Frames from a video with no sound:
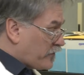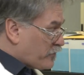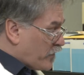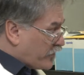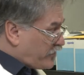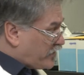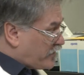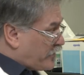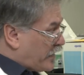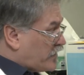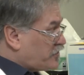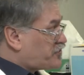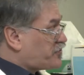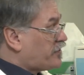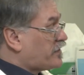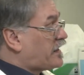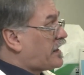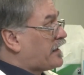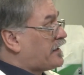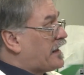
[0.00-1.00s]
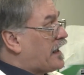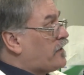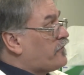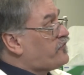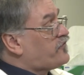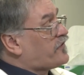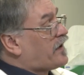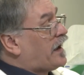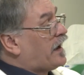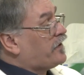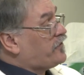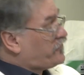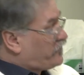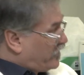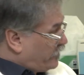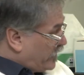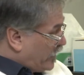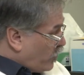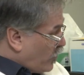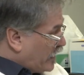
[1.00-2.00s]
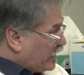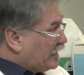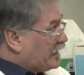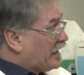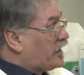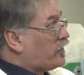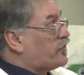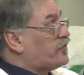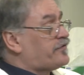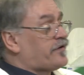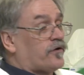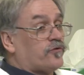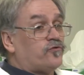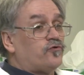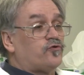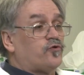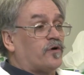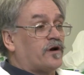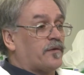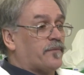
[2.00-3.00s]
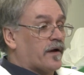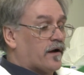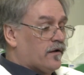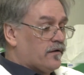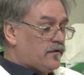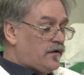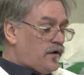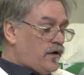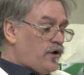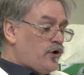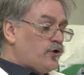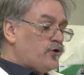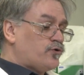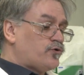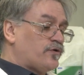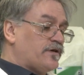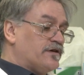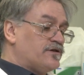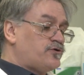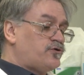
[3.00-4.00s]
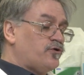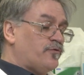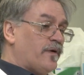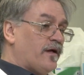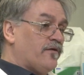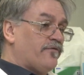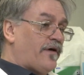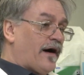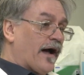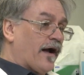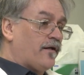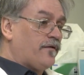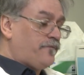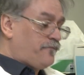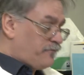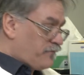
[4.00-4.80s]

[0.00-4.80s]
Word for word: with multidimension can downsize from a 1 liter on 20 ml to this 2 ml vial.